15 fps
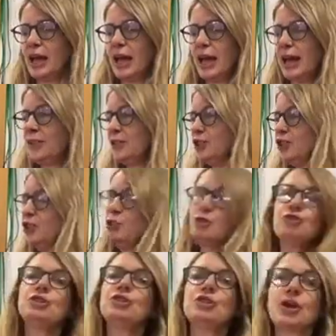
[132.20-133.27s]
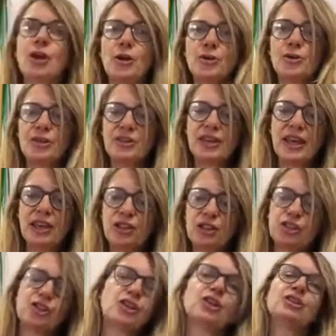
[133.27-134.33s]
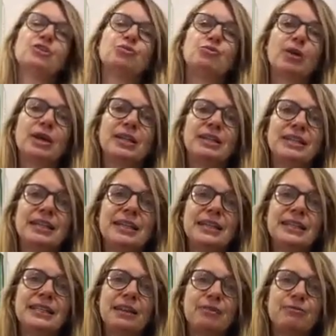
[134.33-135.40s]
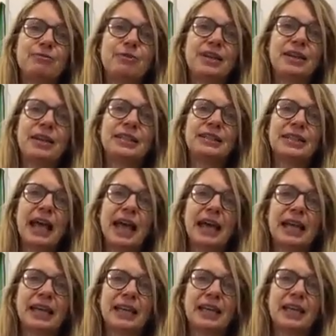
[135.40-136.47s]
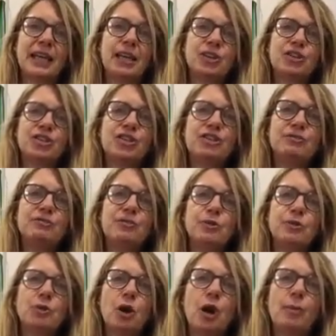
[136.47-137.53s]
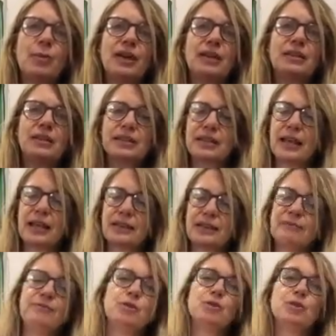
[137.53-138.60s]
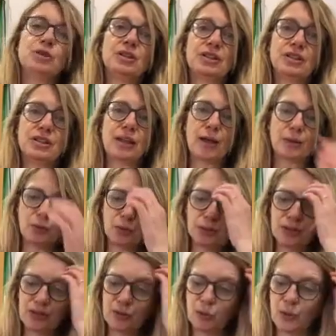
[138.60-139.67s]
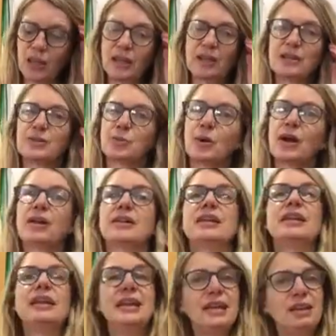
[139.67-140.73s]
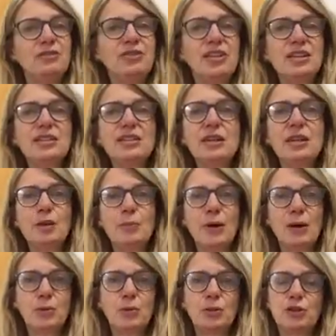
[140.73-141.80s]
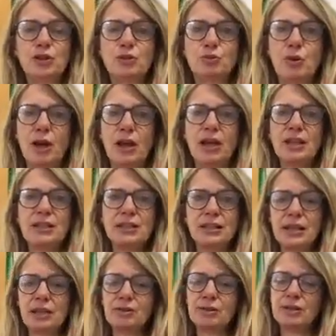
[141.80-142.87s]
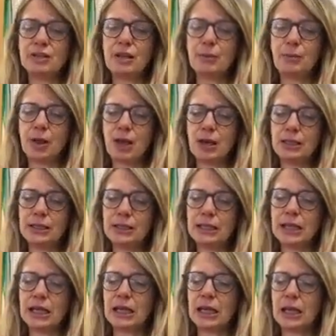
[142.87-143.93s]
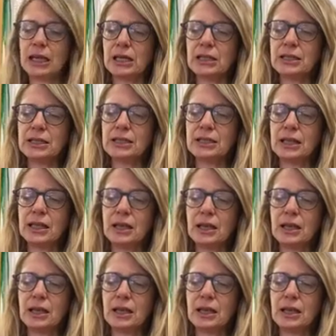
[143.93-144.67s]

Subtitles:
And the children know that they should write in it every day. Just a few comments, and if you could sign once a week as well. If they're stuck about what to write, there are some ideas